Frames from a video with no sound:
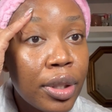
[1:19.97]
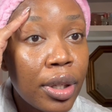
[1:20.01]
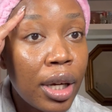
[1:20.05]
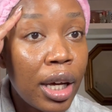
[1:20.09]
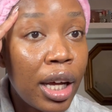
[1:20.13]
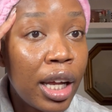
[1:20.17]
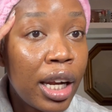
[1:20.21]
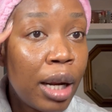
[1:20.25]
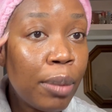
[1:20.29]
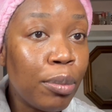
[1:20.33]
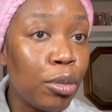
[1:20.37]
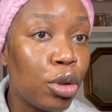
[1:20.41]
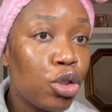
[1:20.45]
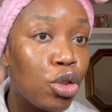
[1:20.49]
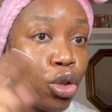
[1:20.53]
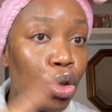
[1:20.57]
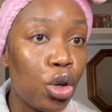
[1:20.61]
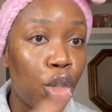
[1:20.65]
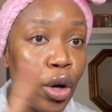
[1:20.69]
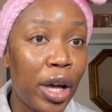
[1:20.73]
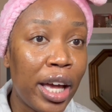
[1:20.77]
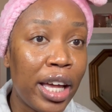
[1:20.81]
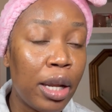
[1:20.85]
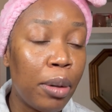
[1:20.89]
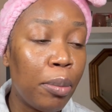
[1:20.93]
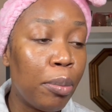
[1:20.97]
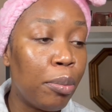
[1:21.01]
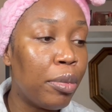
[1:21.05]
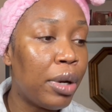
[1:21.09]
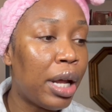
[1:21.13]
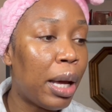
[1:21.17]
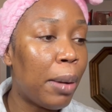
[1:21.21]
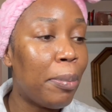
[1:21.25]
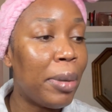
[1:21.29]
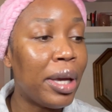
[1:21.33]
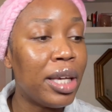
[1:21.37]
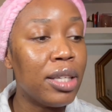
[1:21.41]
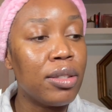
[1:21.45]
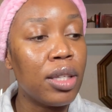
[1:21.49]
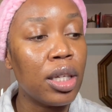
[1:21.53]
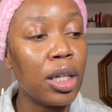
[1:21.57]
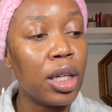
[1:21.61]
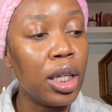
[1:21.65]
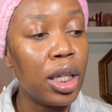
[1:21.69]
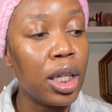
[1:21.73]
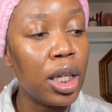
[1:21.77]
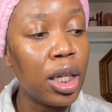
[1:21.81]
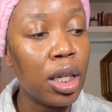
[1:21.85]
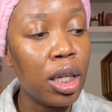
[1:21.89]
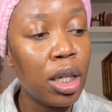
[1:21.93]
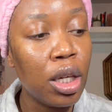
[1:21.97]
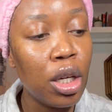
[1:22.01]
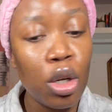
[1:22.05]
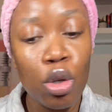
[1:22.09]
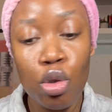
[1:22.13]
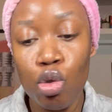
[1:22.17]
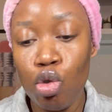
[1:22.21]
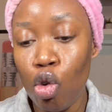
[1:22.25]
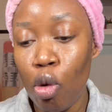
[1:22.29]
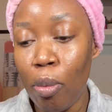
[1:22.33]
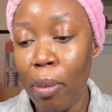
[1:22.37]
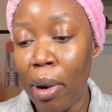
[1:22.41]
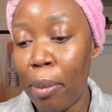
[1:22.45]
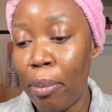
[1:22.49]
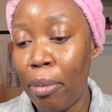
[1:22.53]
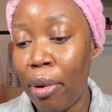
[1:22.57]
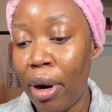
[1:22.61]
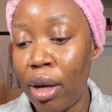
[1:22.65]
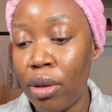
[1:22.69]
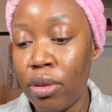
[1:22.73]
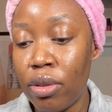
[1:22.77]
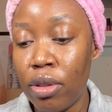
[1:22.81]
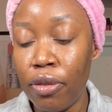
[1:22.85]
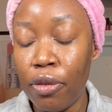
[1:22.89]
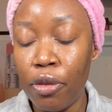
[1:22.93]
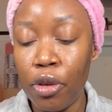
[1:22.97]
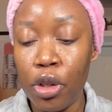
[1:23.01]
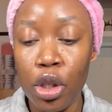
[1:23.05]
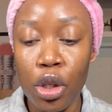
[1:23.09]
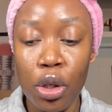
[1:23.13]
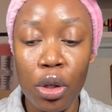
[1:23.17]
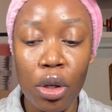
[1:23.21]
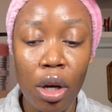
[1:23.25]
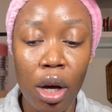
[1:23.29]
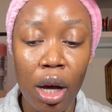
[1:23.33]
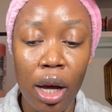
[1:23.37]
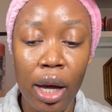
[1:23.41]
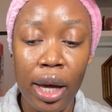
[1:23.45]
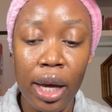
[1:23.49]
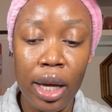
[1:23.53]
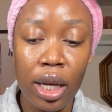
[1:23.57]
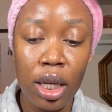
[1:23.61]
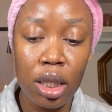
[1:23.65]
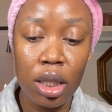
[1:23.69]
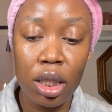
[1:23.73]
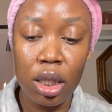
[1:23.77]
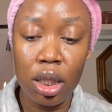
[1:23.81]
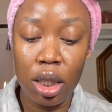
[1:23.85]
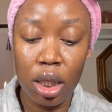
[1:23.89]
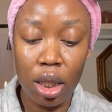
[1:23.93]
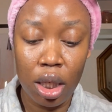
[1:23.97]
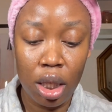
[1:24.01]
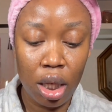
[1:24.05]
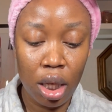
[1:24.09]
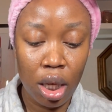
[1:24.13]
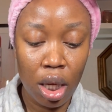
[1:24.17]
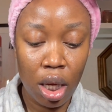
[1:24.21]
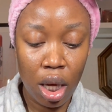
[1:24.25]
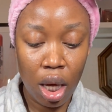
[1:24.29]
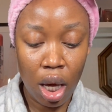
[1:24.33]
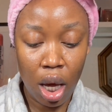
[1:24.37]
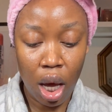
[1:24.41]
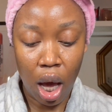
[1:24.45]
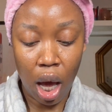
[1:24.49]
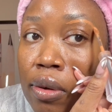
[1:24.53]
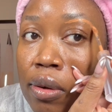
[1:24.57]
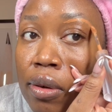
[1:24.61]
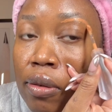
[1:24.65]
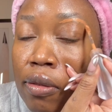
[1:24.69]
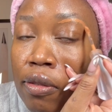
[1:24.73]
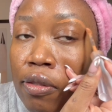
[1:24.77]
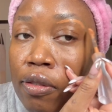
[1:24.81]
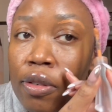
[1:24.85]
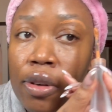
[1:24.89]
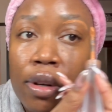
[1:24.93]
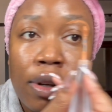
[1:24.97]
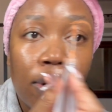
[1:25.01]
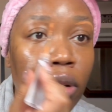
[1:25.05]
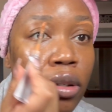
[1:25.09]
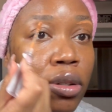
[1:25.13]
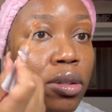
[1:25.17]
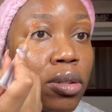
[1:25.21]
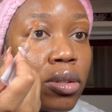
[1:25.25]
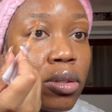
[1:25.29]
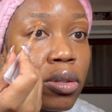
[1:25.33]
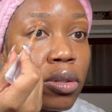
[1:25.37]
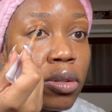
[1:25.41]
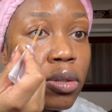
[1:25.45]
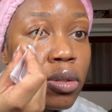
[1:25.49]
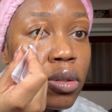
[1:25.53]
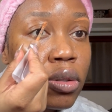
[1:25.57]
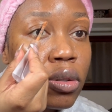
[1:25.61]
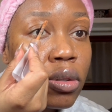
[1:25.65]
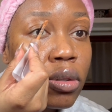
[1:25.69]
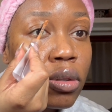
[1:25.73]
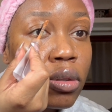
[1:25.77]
and I'm just going to go ahead and like basically draw my brows for you guys first.